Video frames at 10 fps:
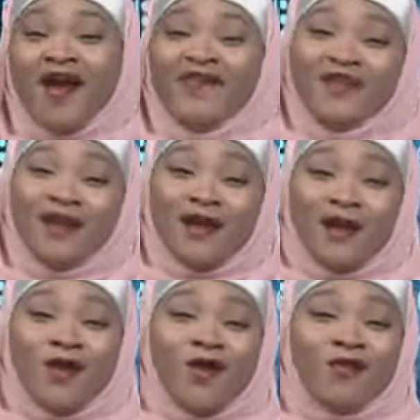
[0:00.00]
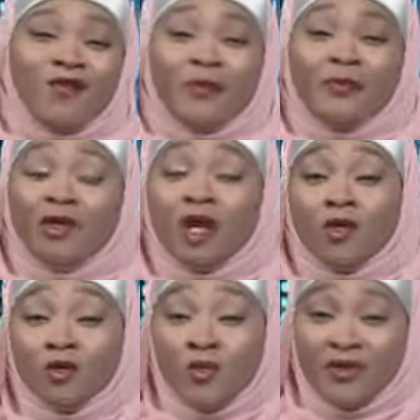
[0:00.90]
Africa of
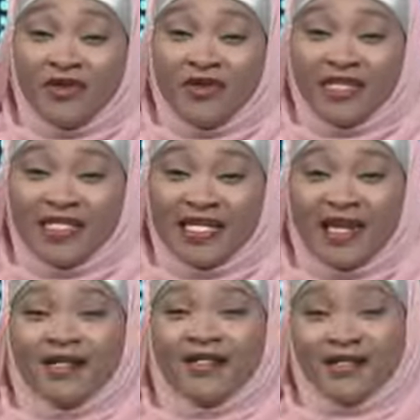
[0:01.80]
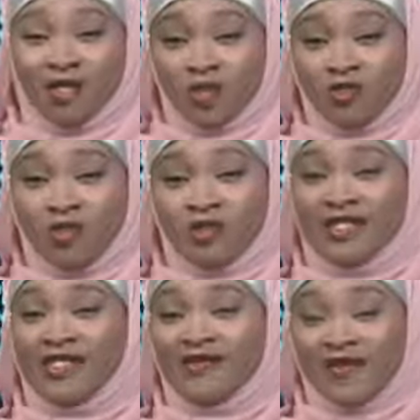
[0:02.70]
proud warriors in ancestral
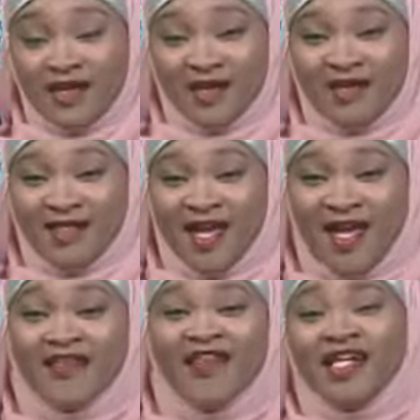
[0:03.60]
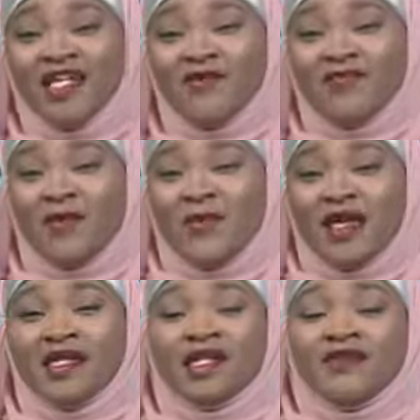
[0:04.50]
savannas. That is from
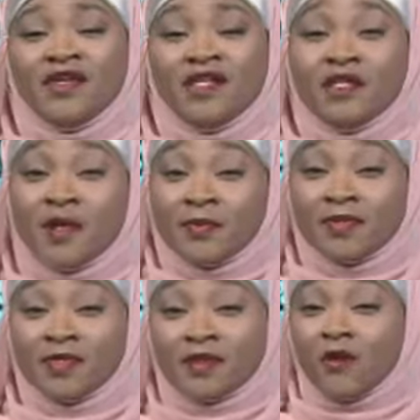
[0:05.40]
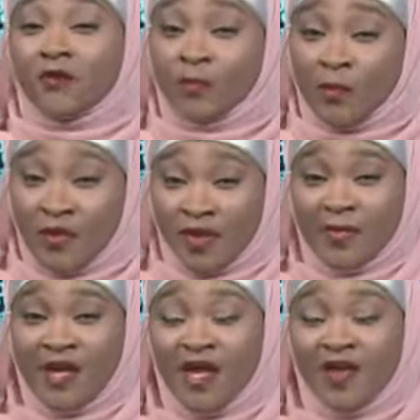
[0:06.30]
a David Diop's
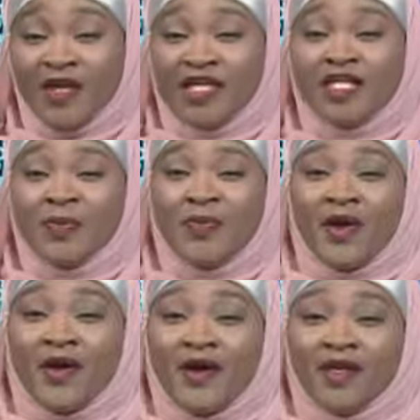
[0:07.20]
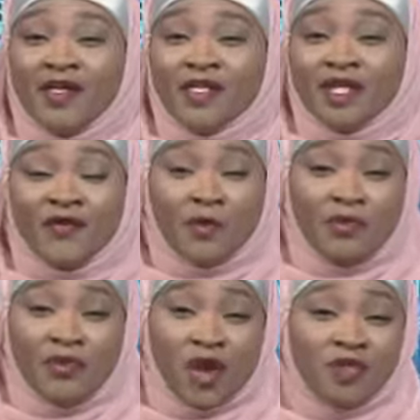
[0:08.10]
poem that inspires the
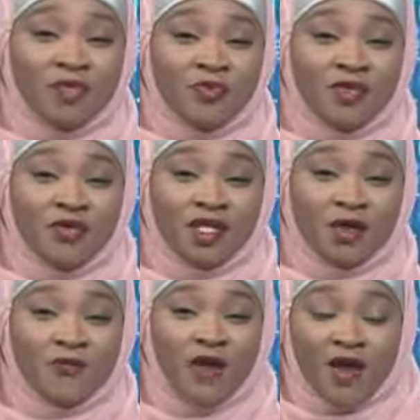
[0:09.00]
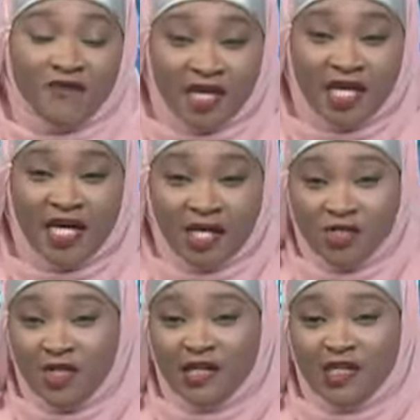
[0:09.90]
proud spirit of African
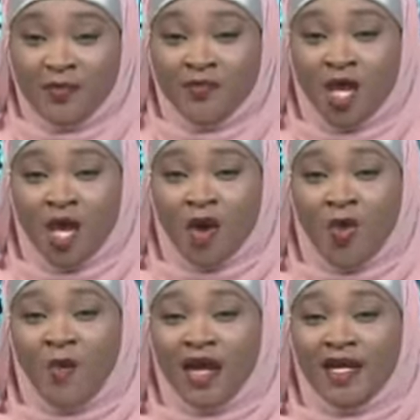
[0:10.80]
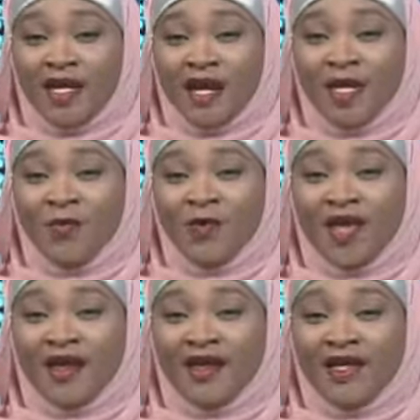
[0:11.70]
nationalism when and
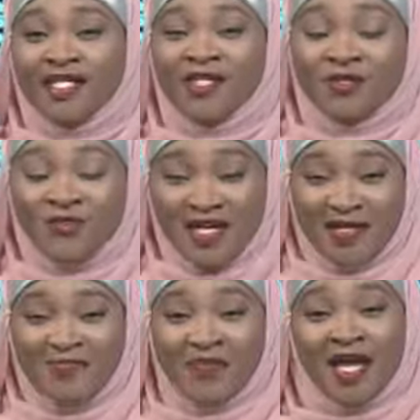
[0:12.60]
where it is read.